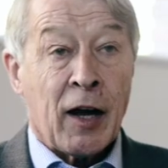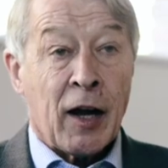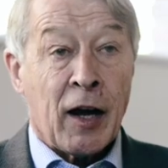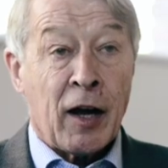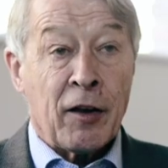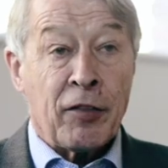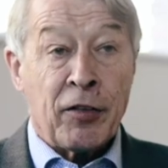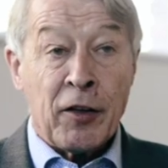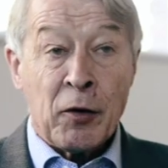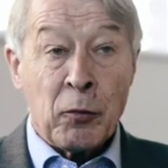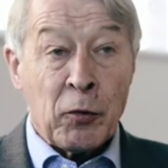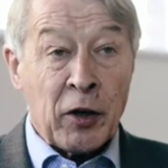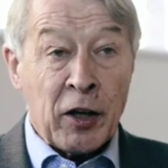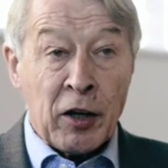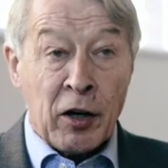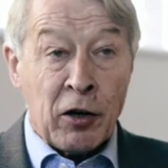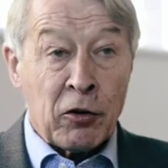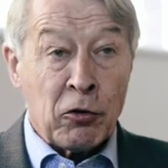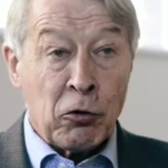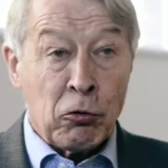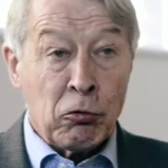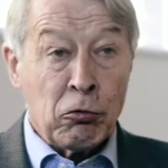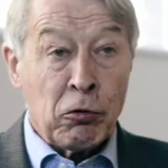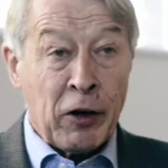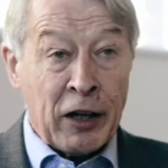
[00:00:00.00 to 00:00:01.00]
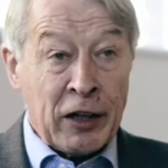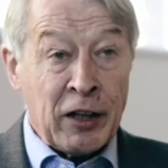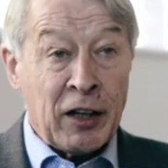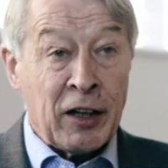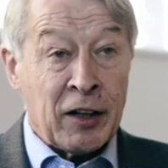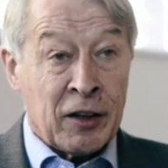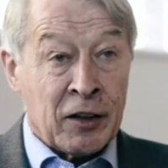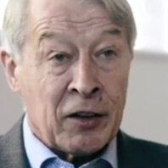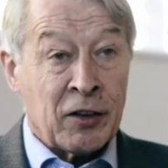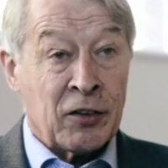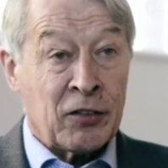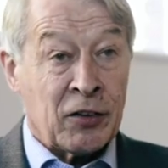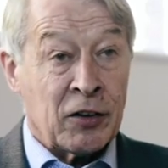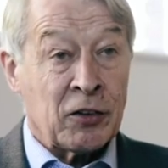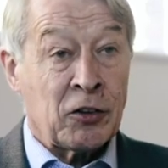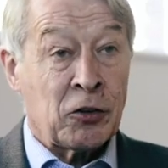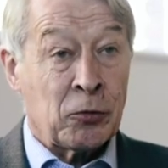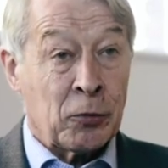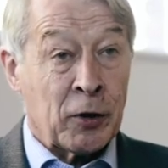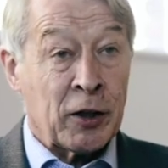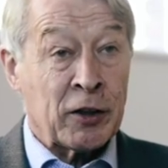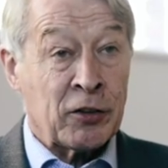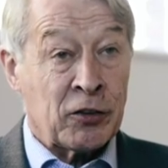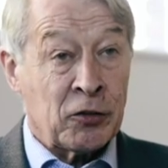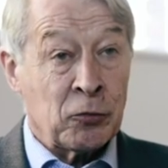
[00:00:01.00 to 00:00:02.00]
I think we are already in a
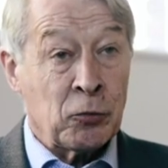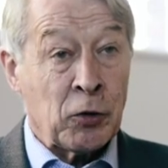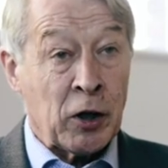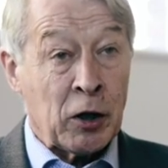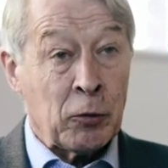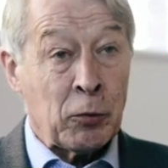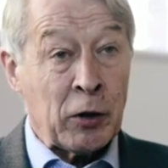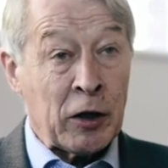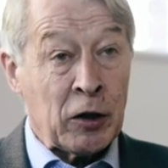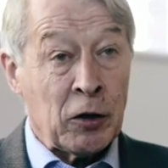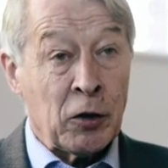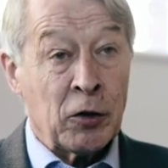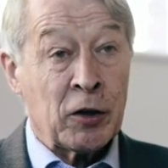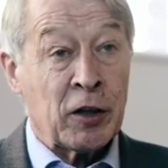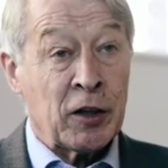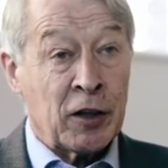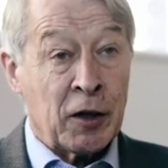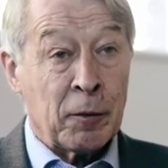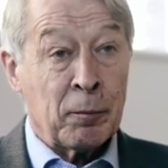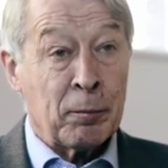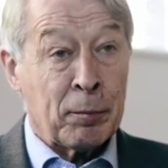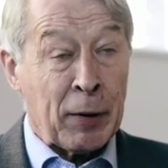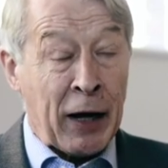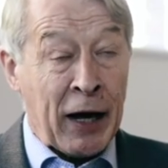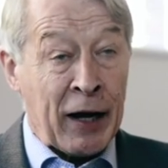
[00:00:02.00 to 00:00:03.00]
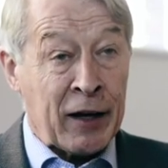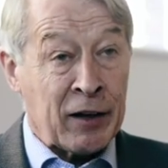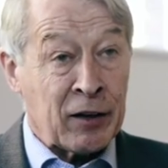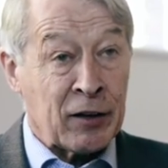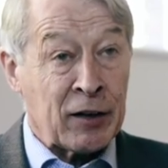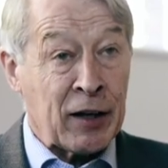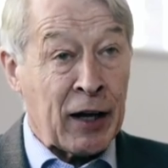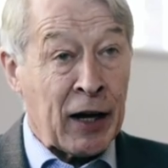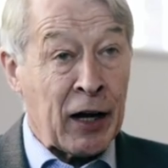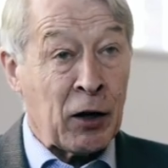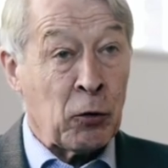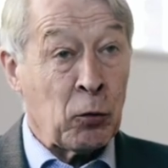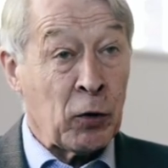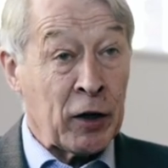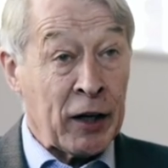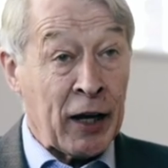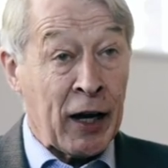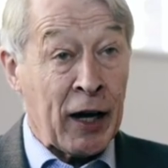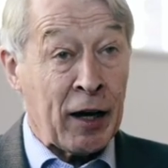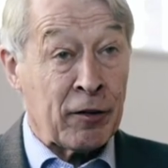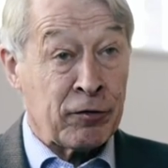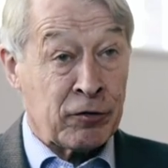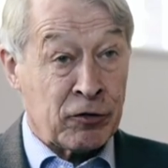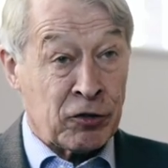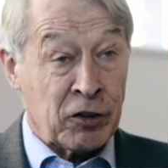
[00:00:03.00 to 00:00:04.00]
situation where we're looking back at how we
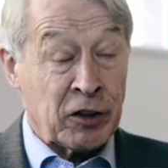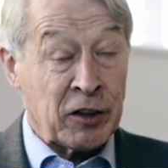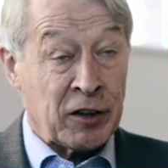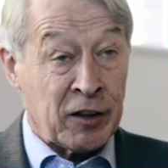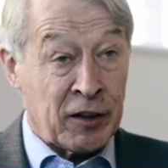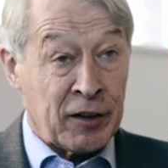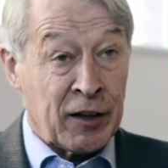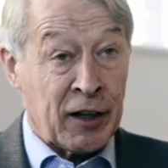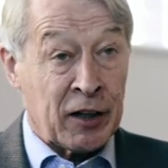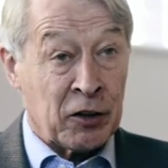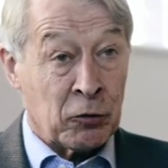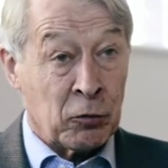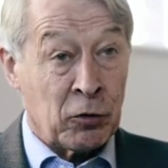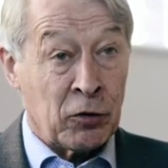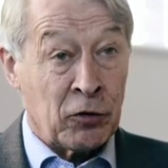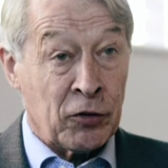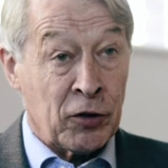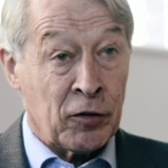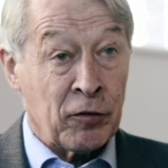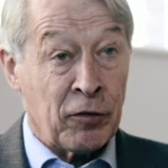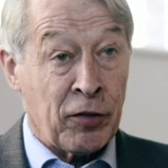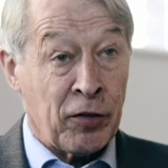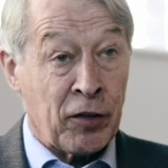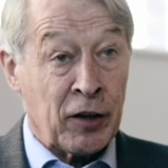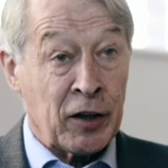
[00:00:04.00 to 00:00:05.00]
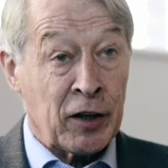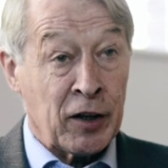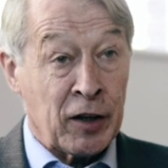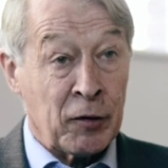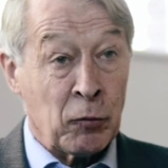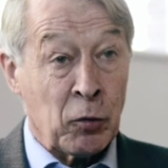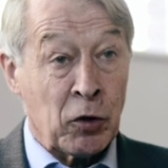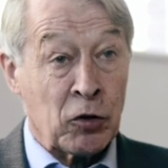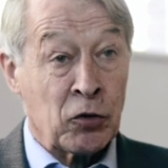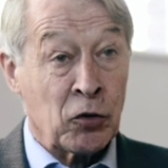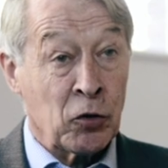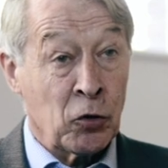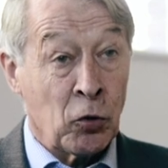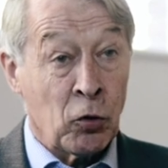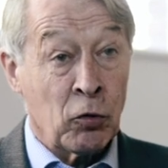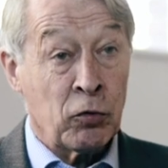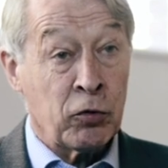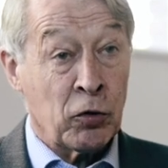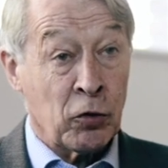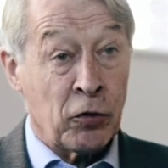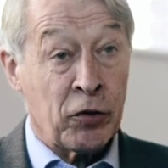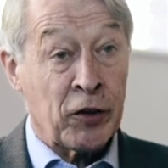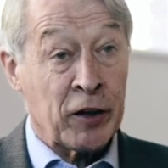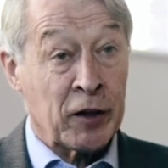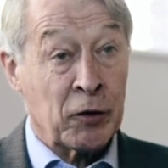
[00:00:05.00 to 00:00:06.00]
have treated animals and thinking what an
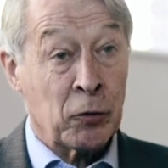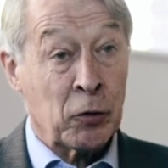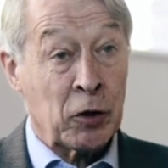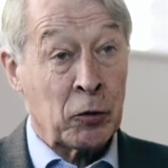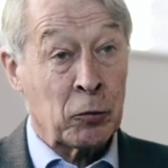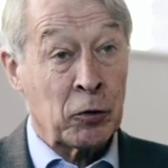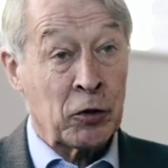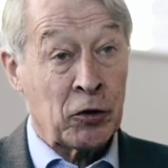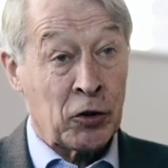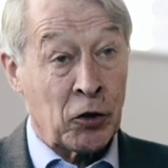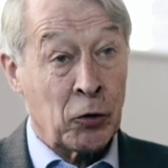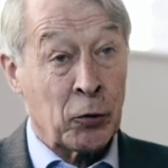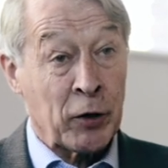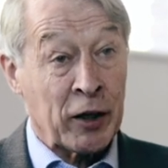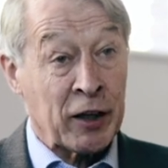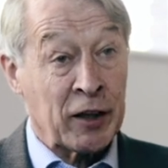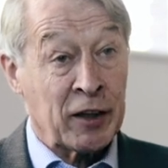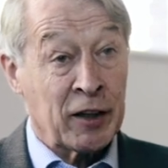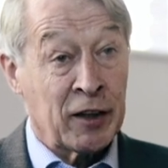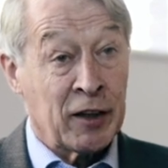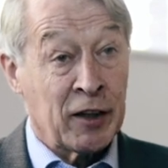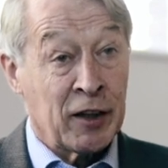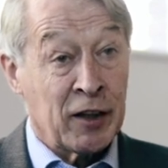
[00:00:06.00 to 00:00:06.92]
awful thing we were doing.